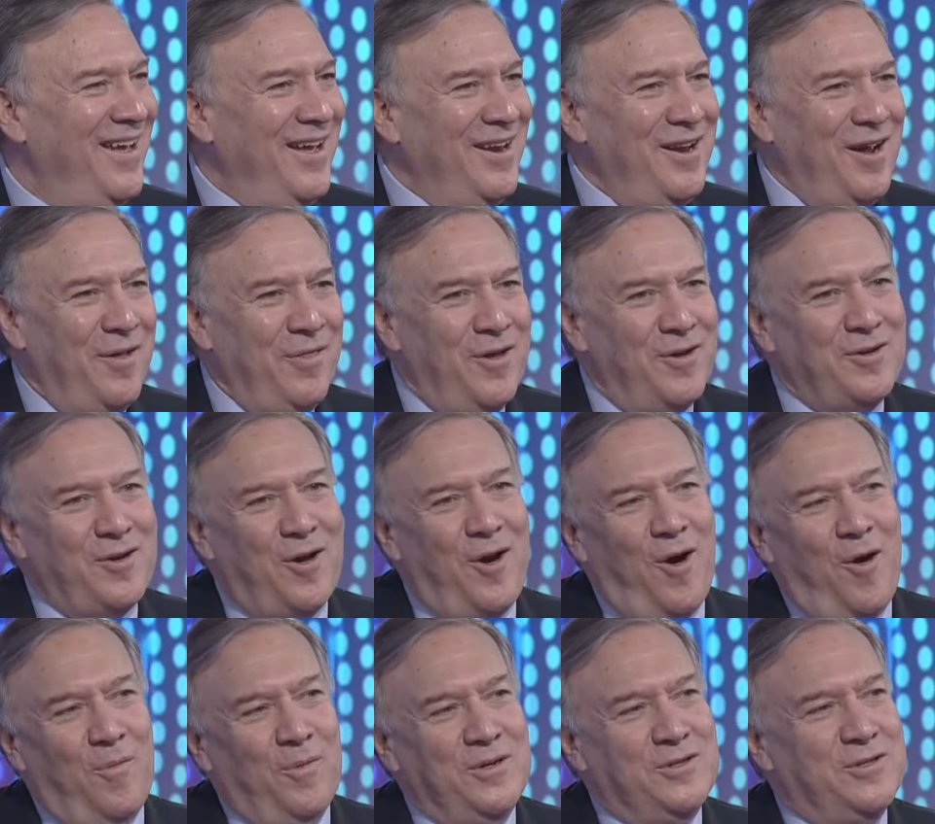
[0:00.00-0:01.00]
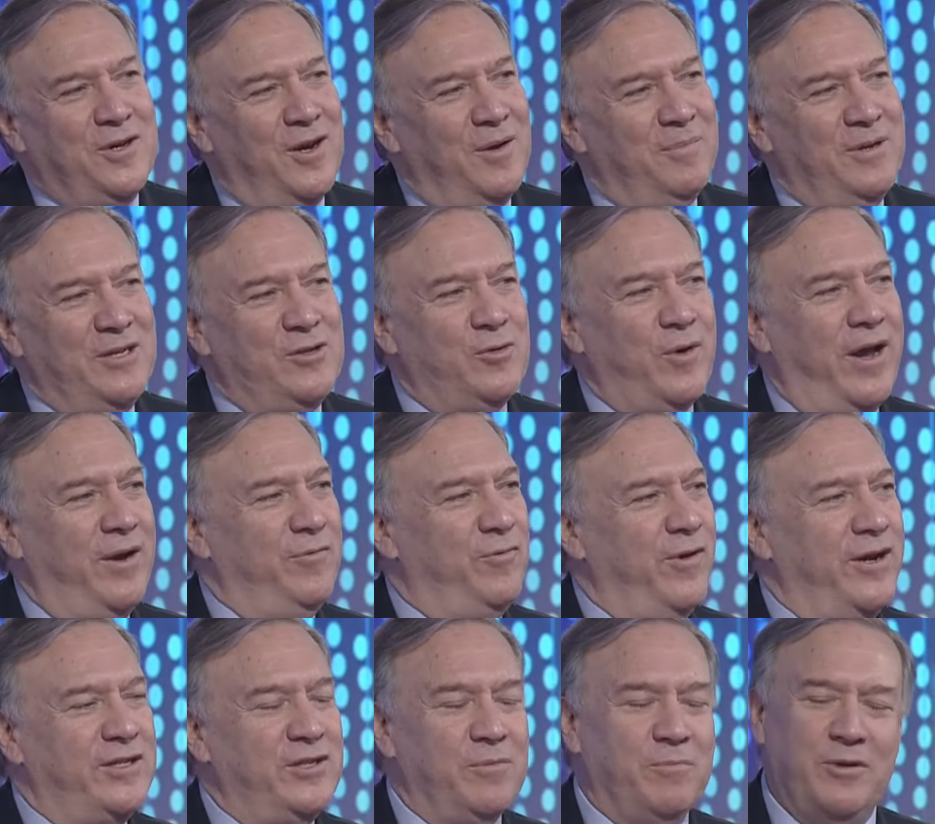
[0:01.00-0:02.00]
Yeah. No, there's always going to be trade
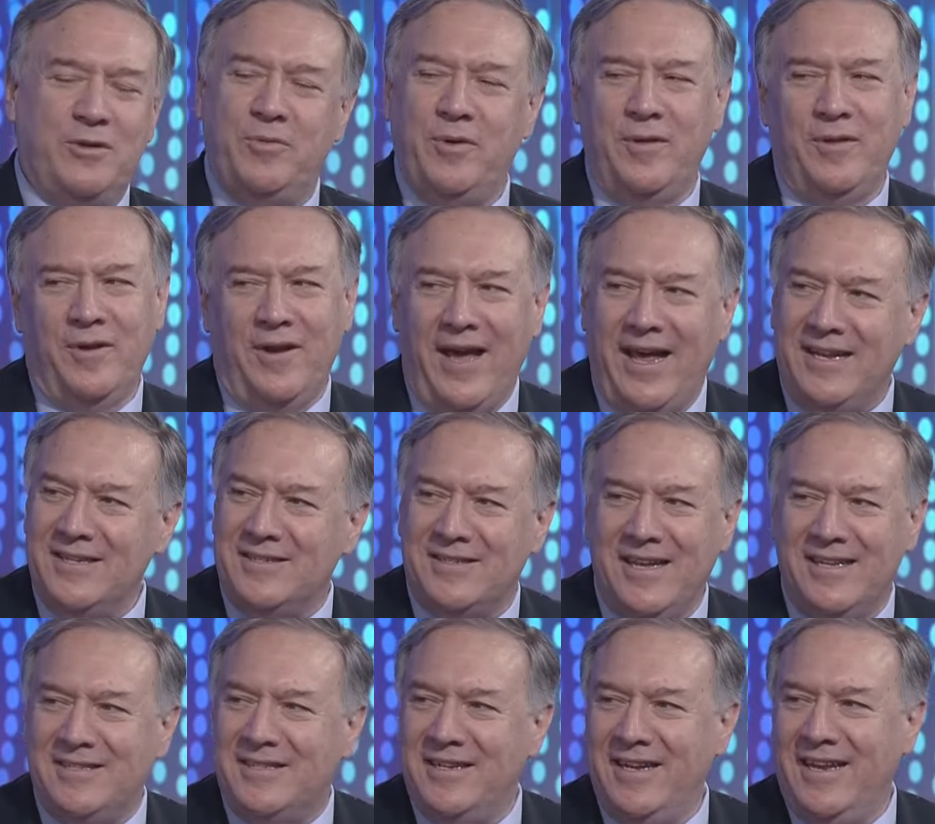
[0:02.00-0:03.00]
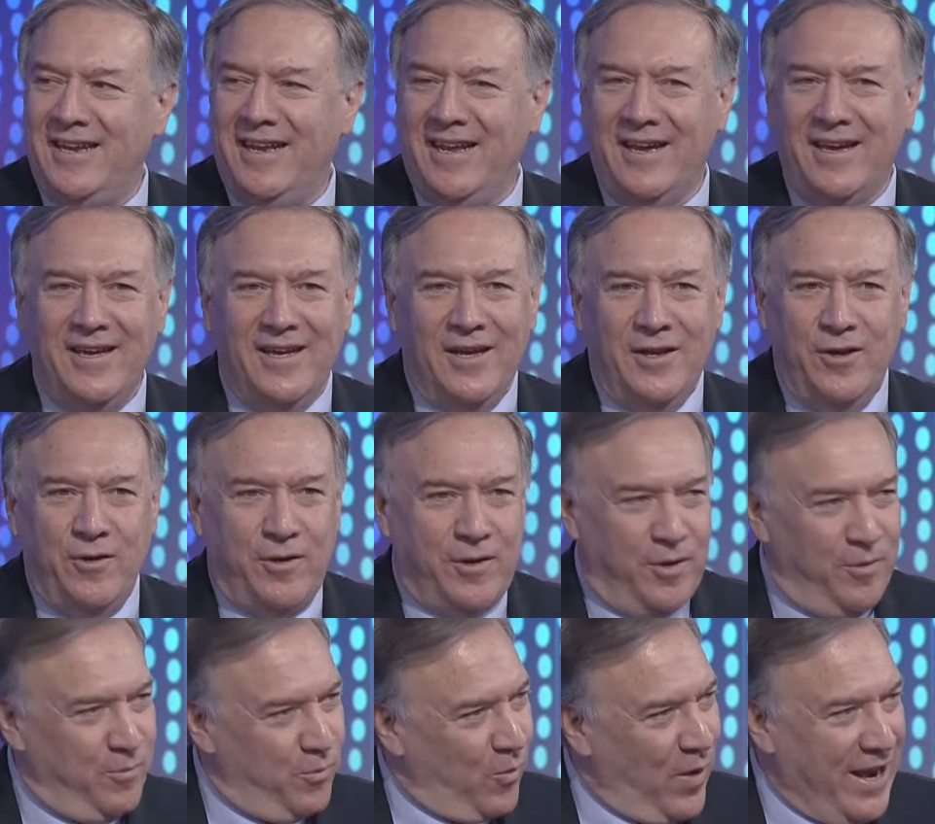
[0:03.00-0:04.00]
friction between the United States and India. You,
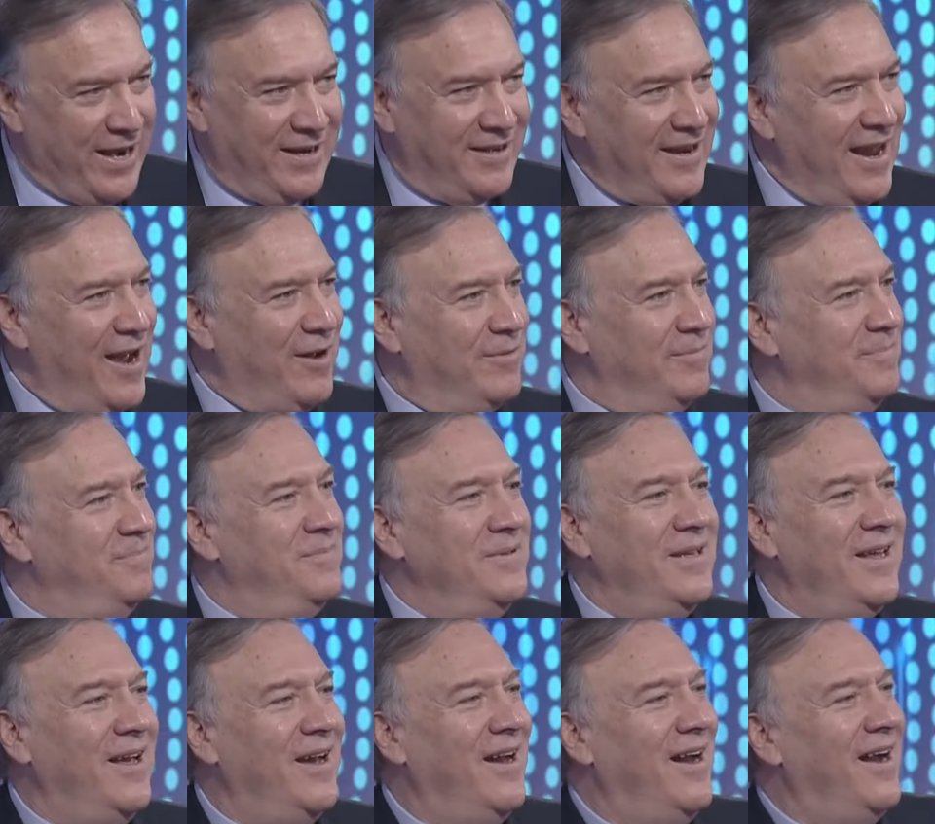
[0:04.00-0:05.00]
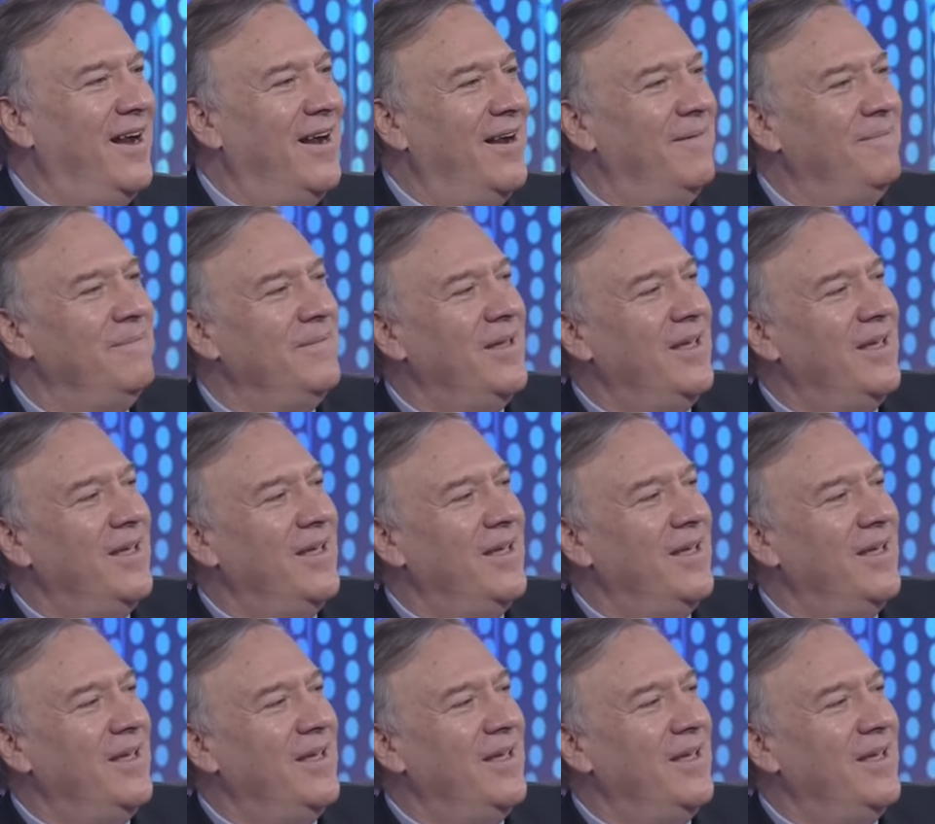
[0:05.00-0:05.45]
you write it down. Uh,